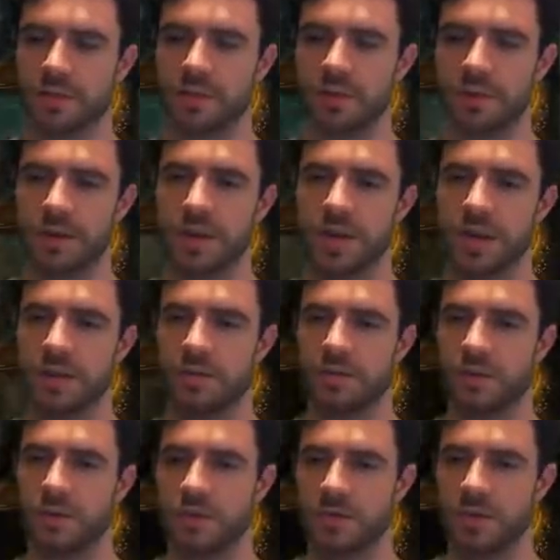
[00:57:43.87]
So I'm going to gain
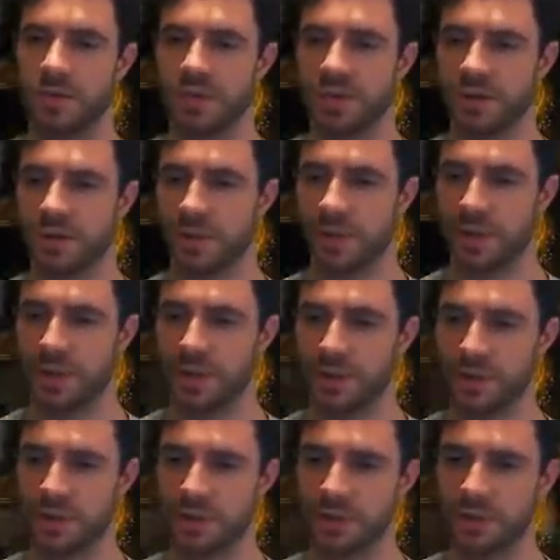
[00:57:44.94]
roughly
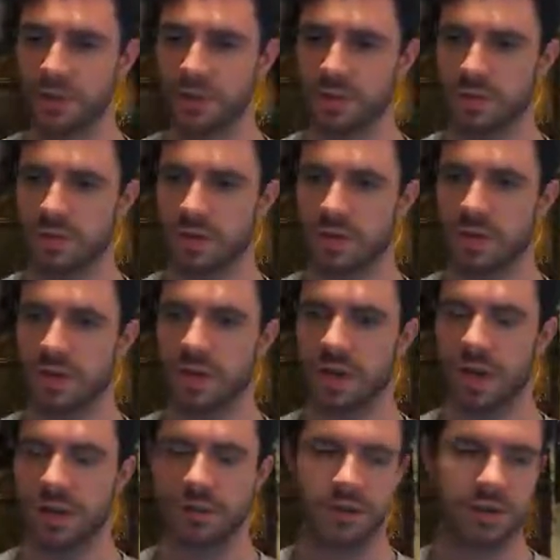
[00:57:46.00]
7,000 souls
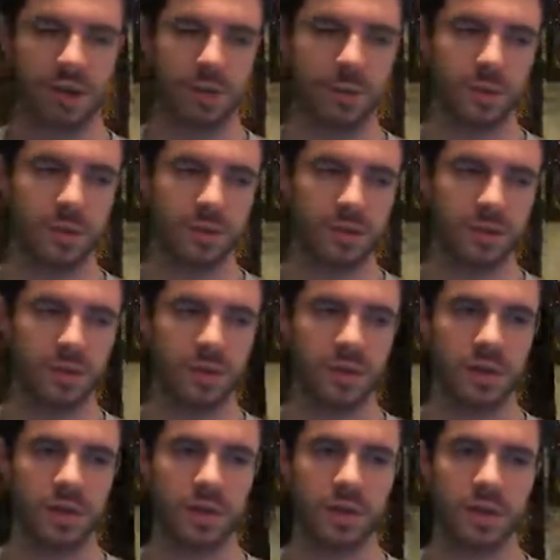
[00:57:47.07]
every time I do
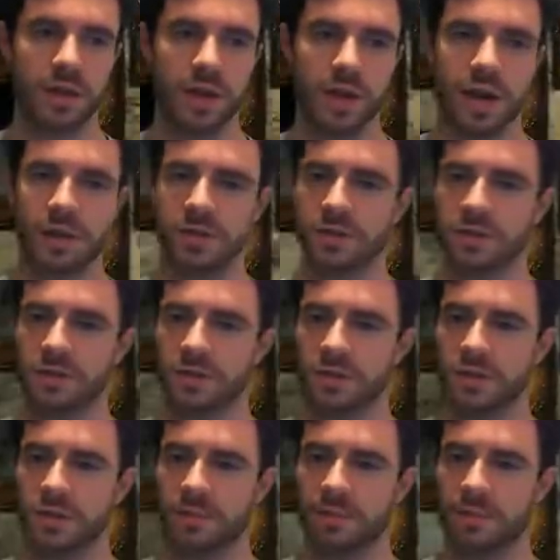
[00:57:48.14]
that
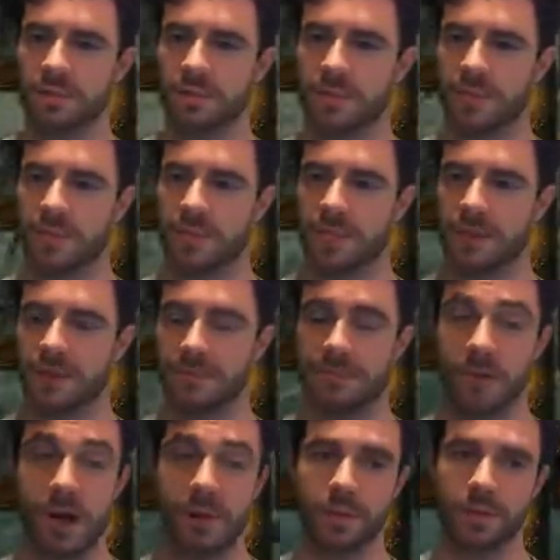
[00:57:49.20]
that
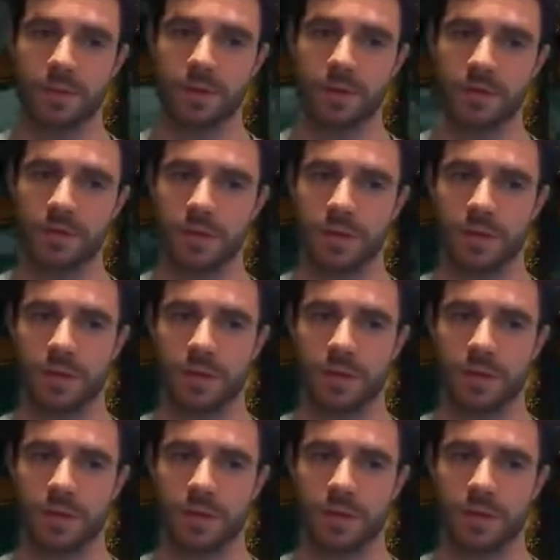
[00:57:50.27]
farming run, if you will.